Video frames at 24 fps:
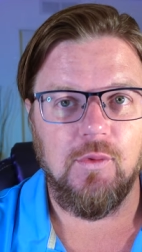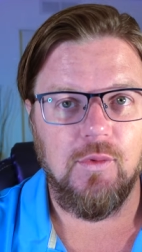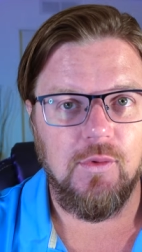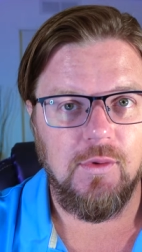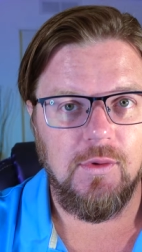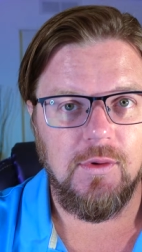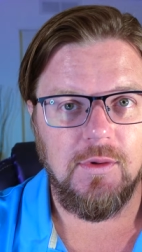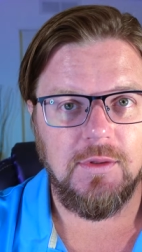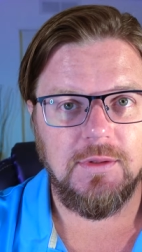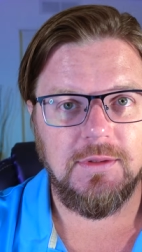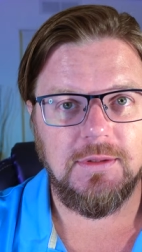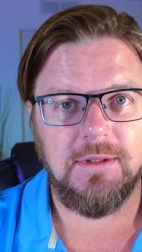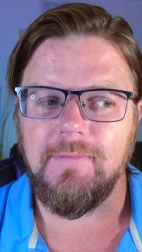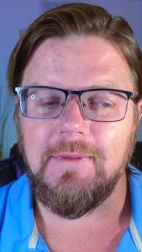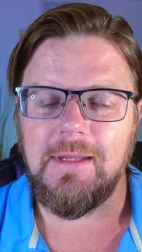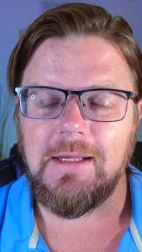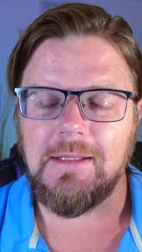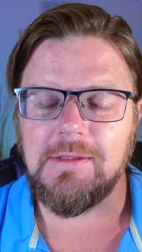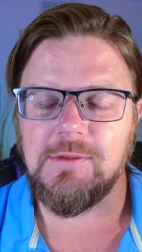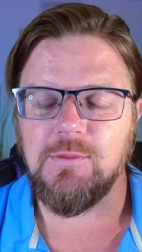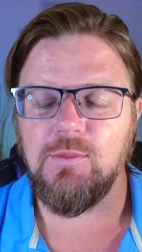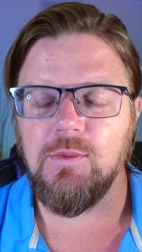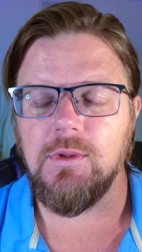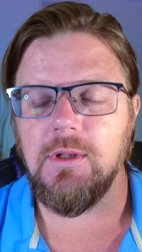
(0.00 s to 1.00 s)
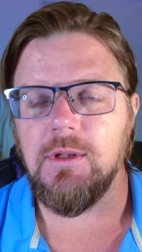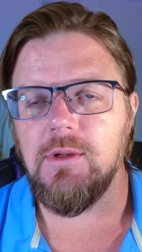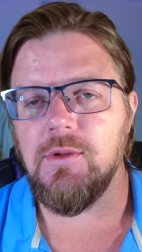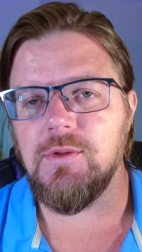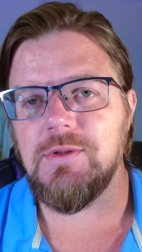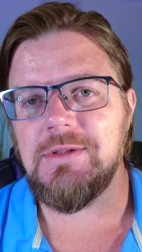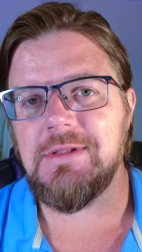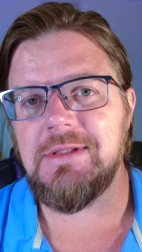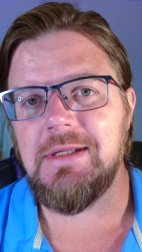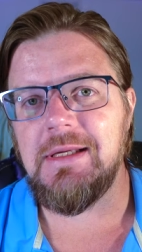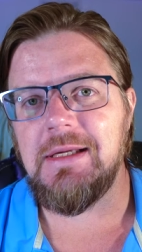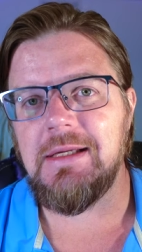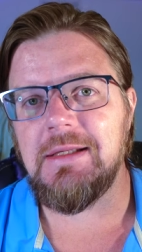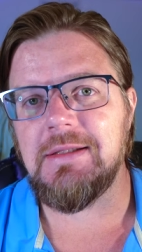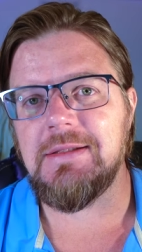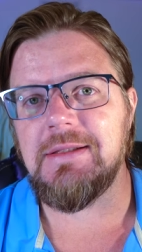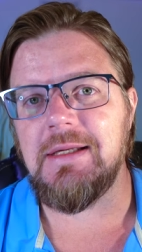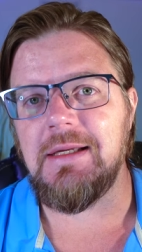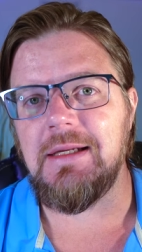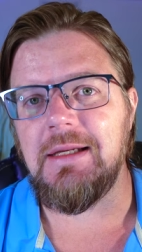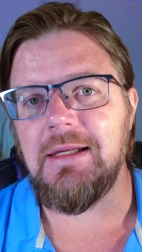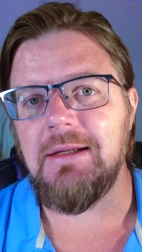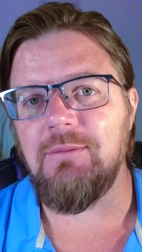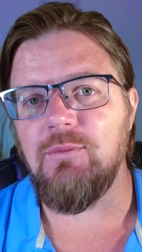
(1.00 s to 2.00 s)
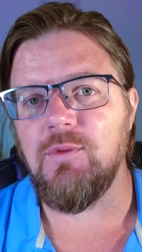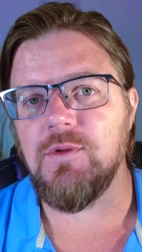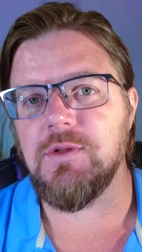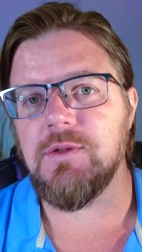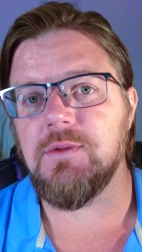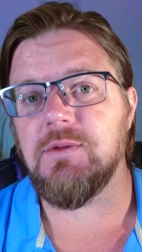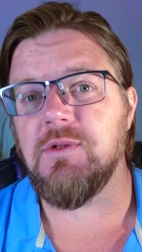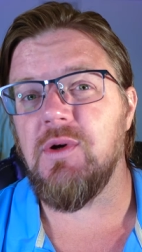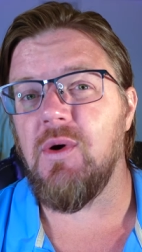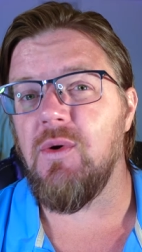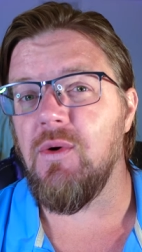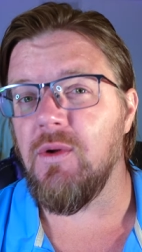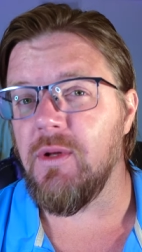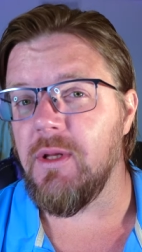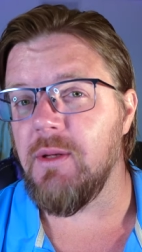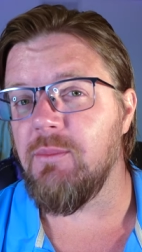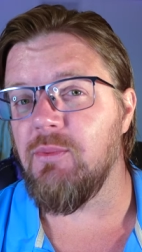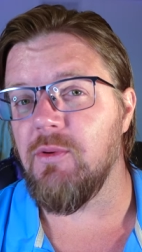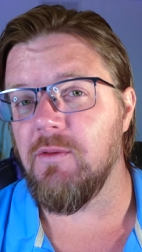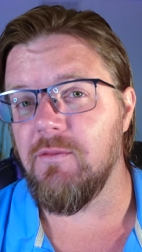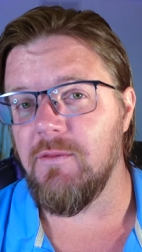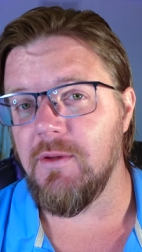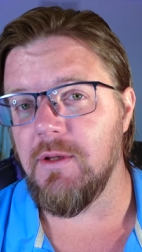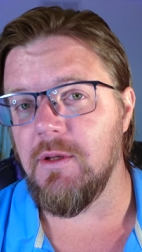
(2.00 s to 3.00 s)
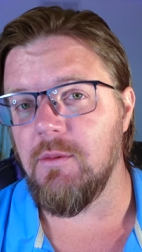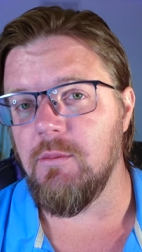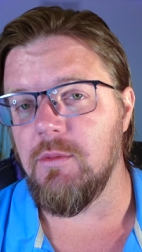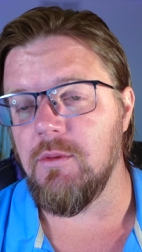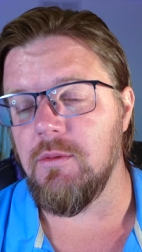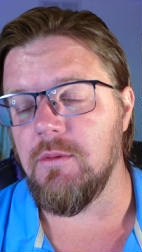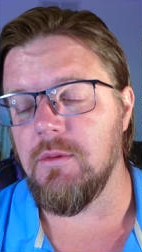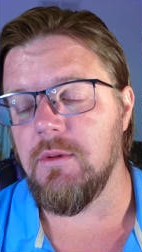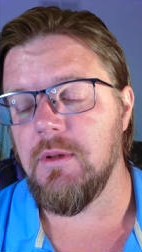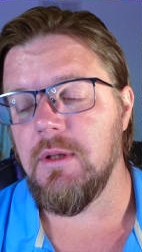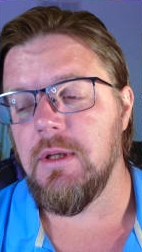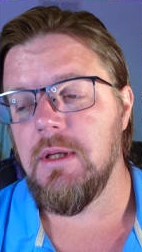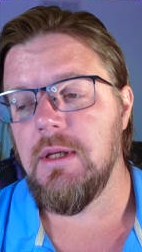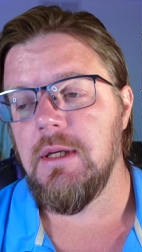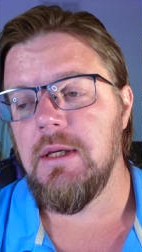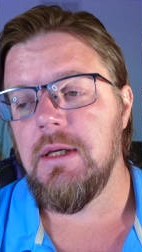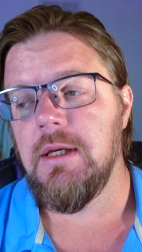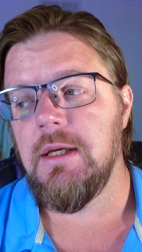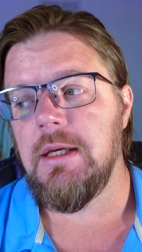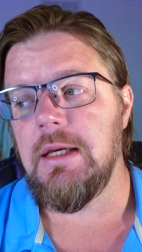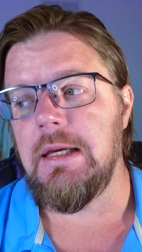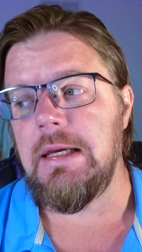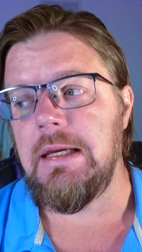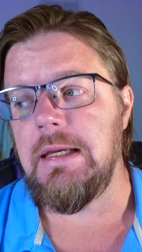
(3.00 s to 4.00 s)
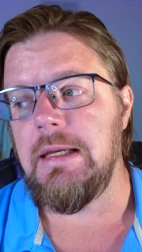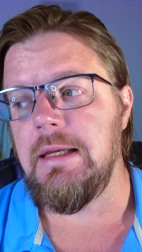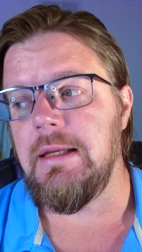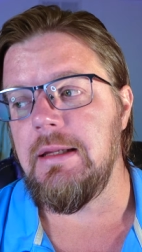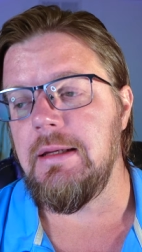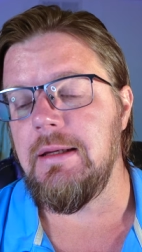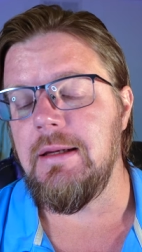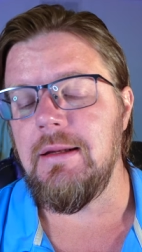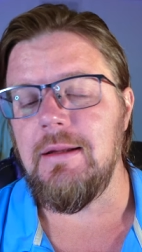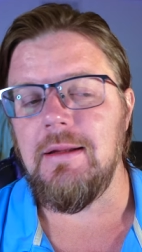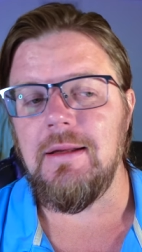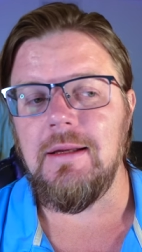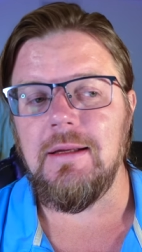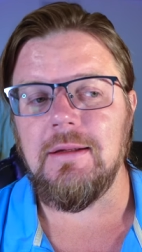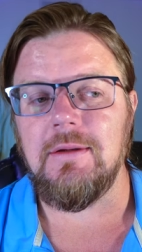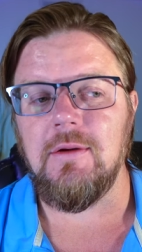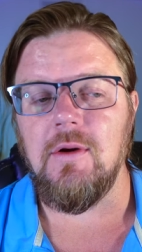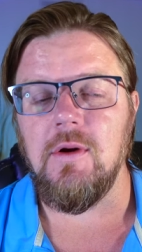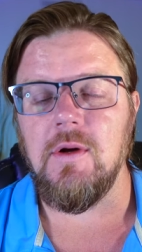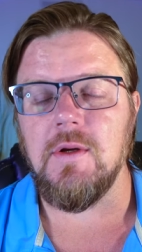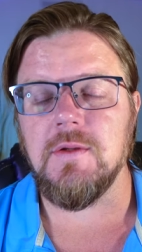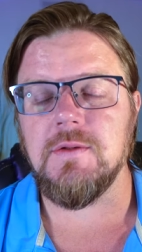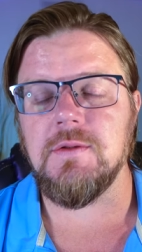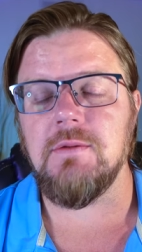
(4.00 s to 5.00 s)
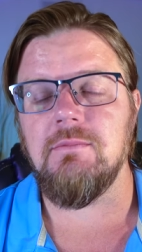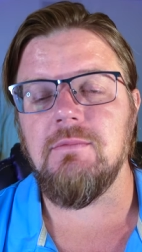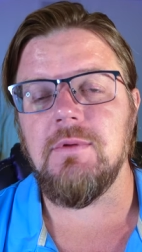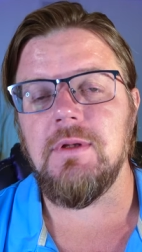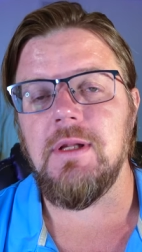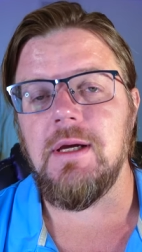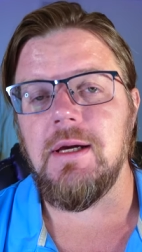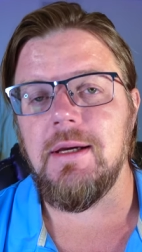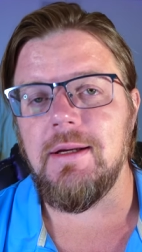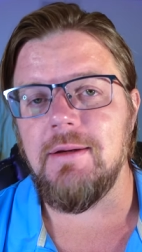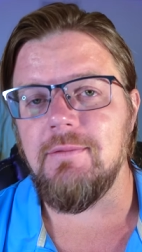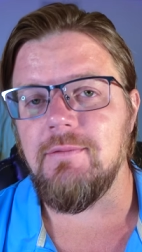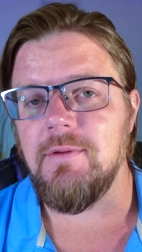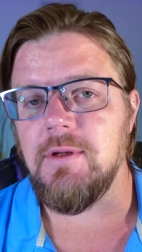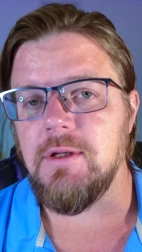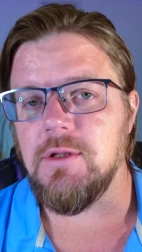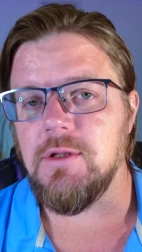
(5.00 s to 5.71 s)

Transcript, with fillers: course. That's one of those things that it was totally preventable. And it caused a lot of